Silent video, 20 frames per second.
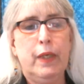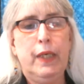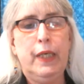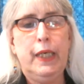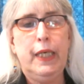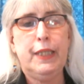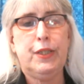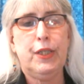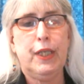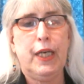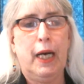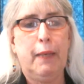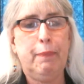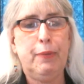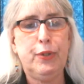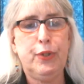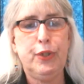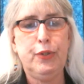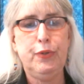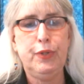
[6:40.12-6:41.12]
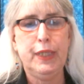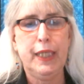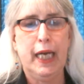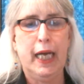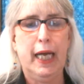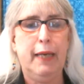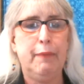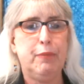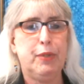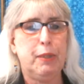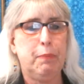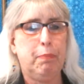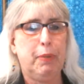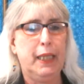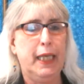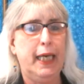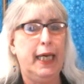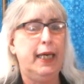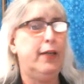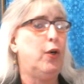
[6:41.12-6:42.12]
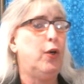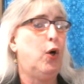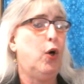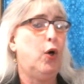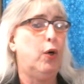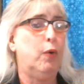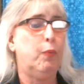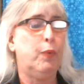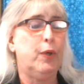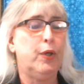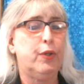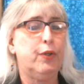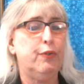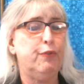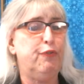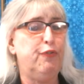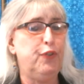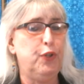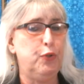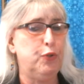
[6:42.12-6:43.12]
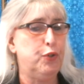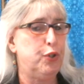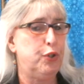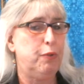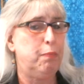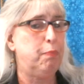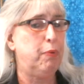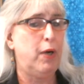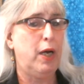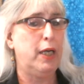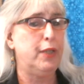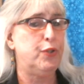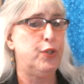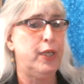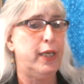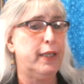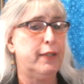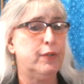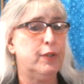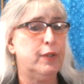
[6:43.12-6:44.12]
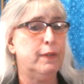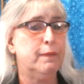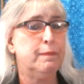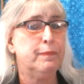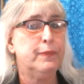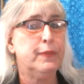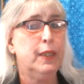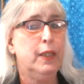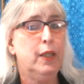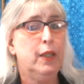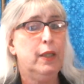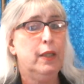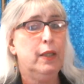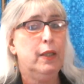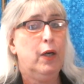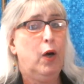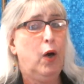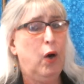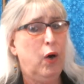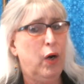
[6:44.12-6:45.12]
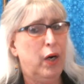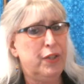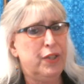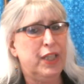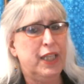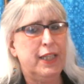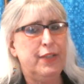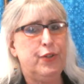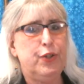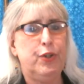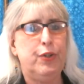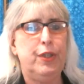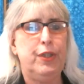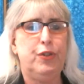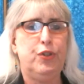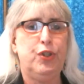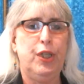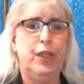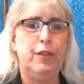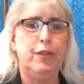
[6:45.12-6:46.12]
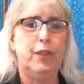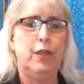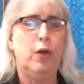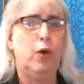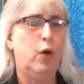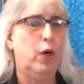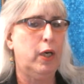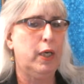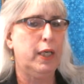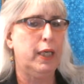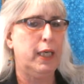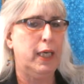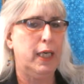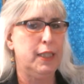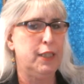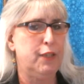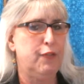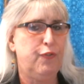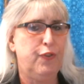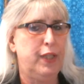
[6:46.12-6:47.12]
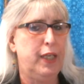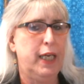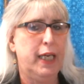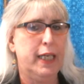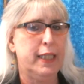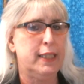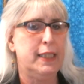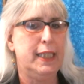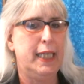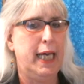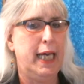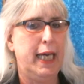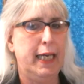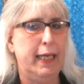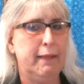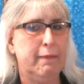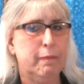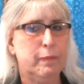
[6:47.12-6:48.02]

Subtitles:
It's an opportune time to plan or work on future projects, or to get your agenda organized for the next day.